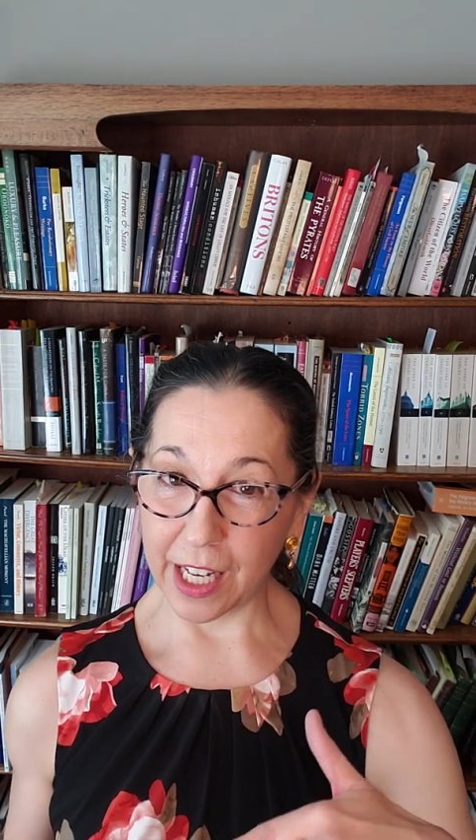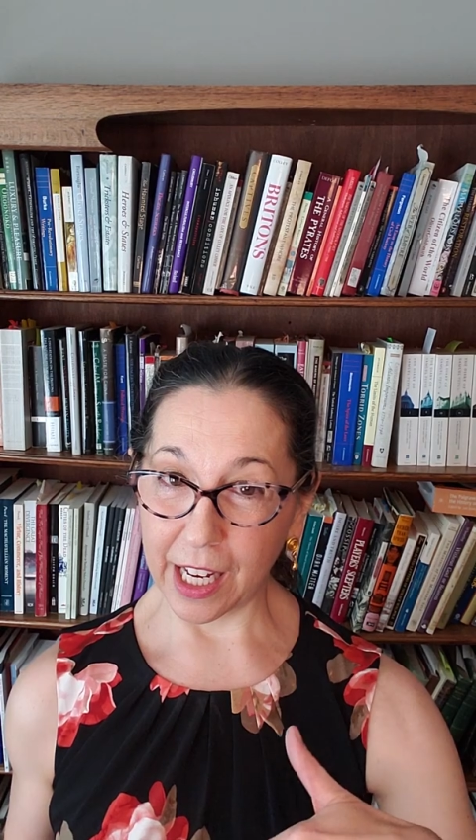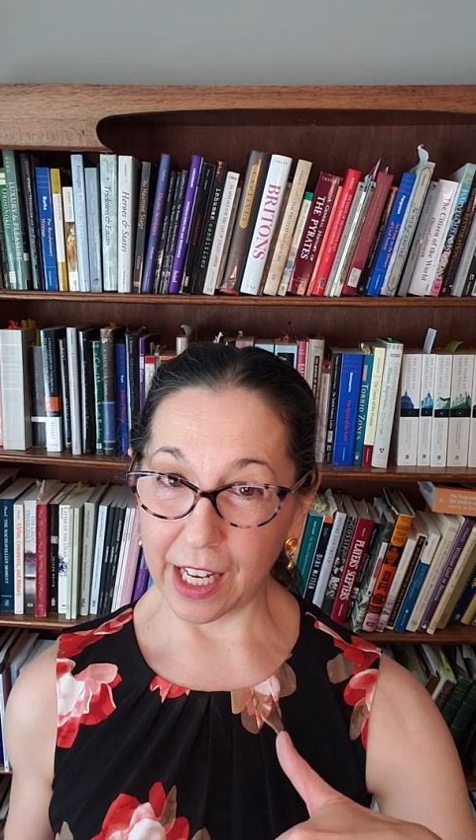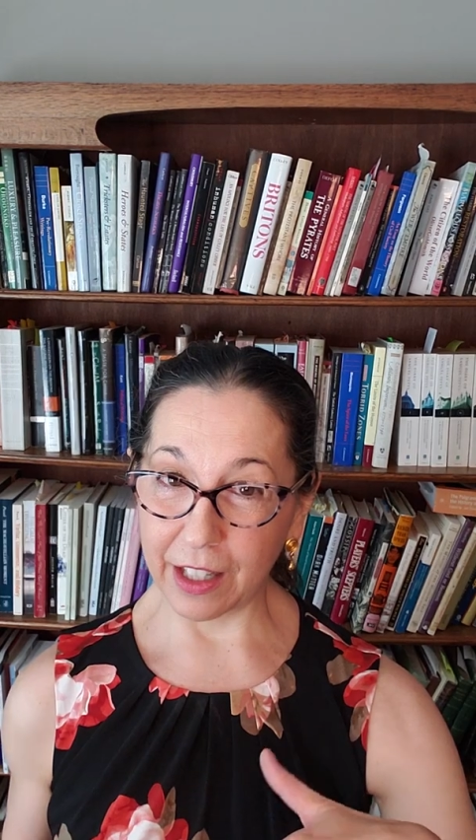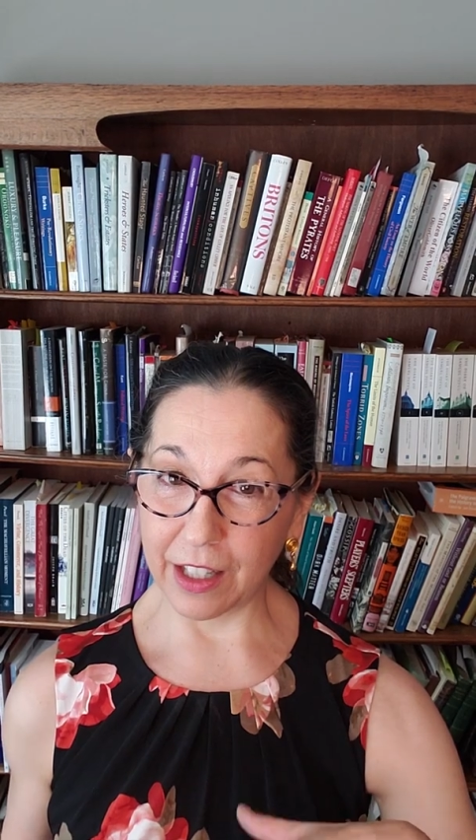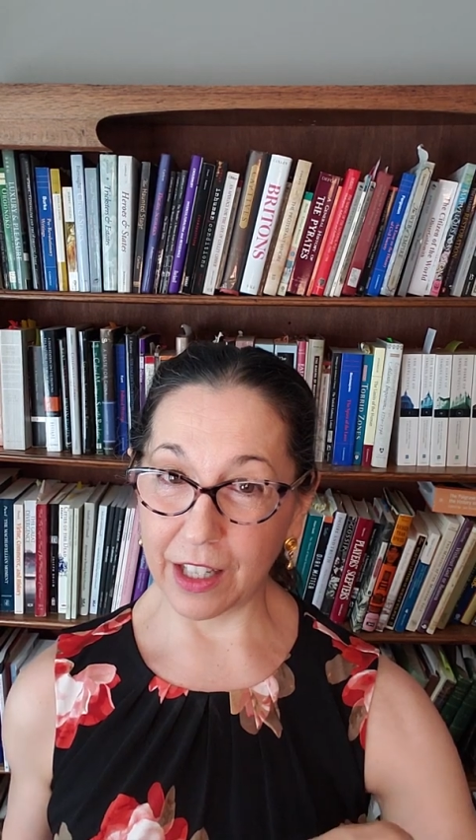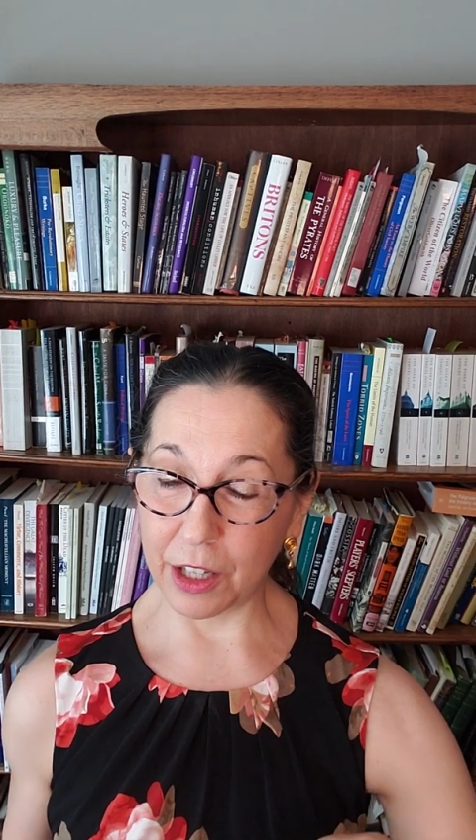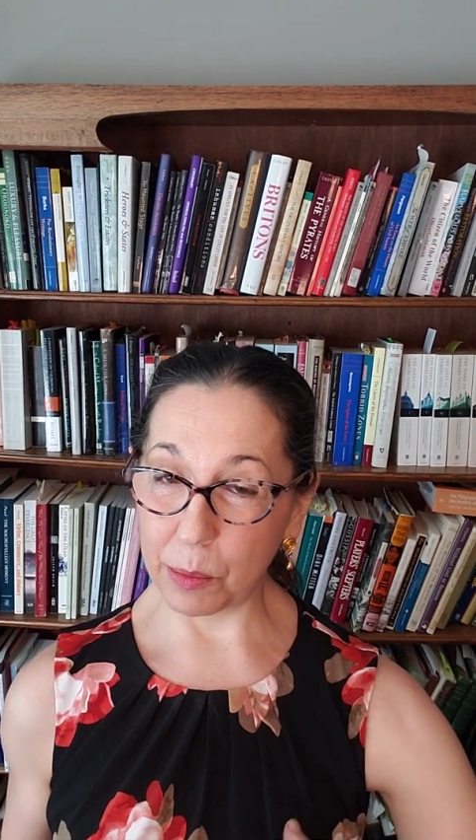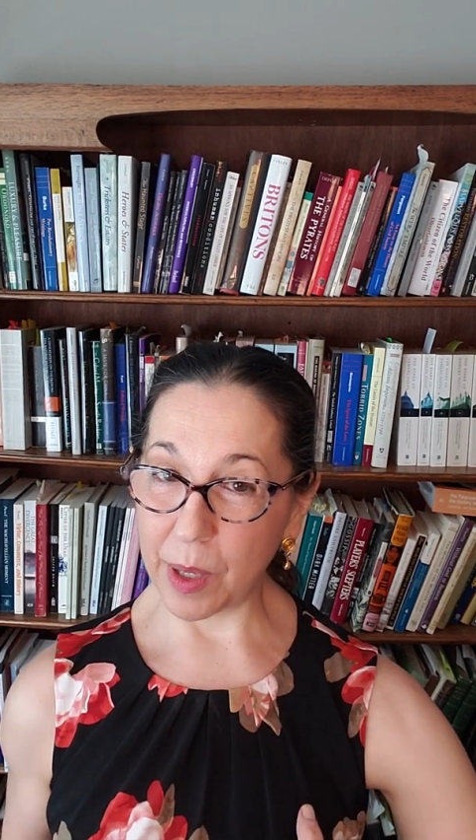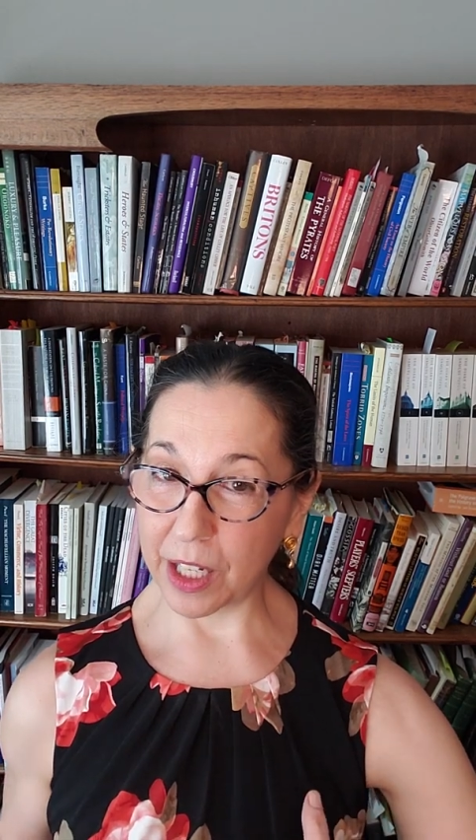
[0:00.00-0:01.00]
and
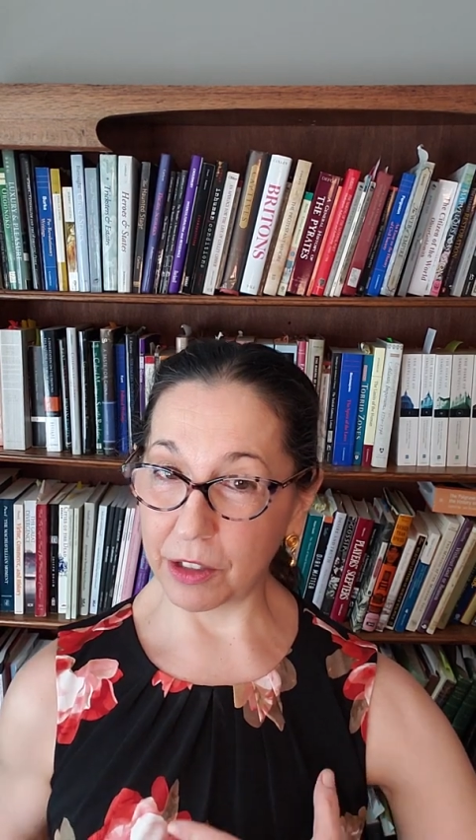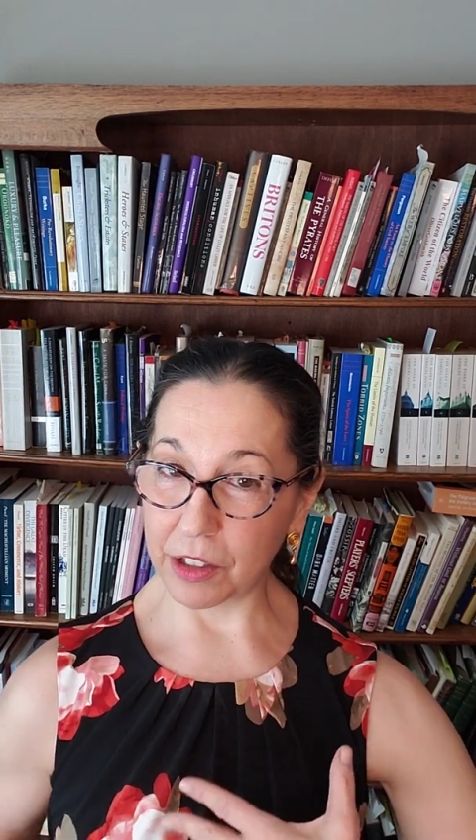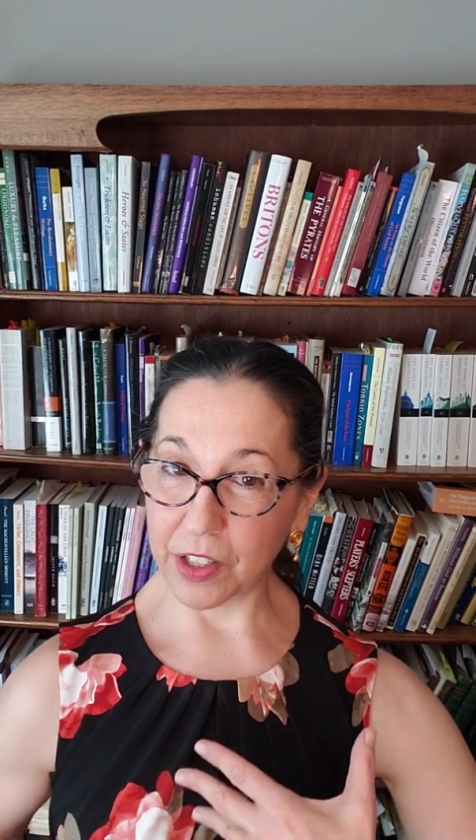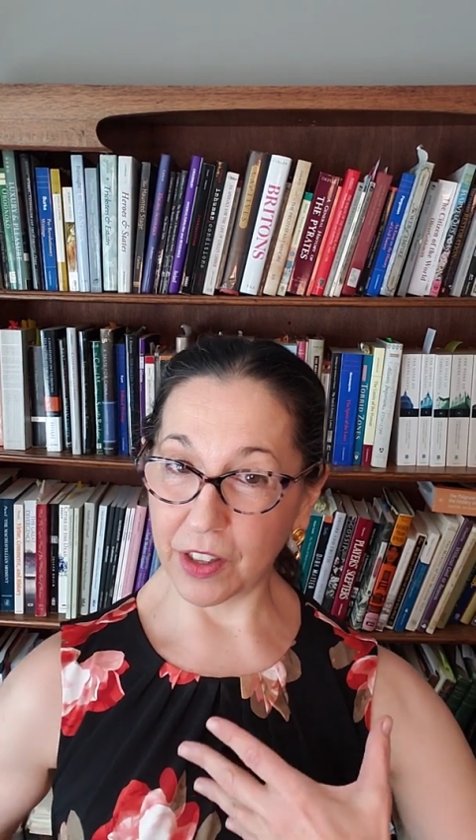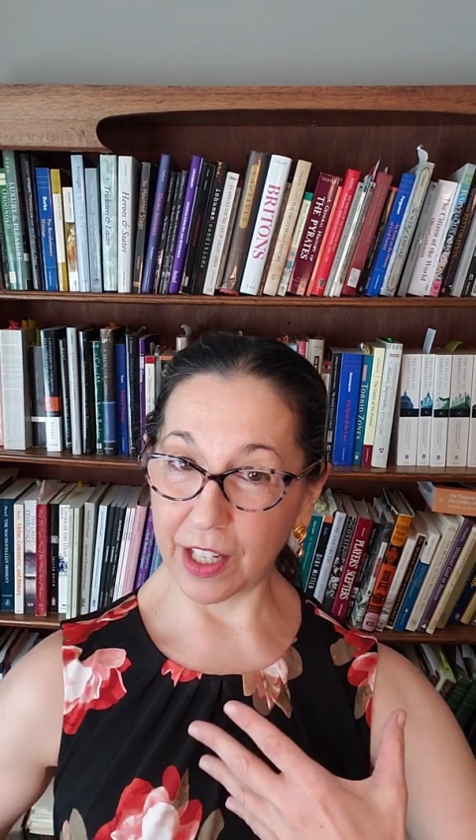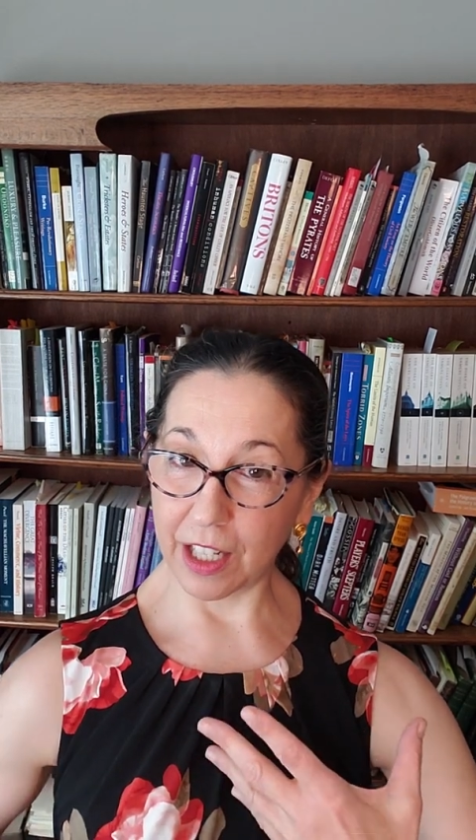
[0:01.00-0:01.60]
the manners that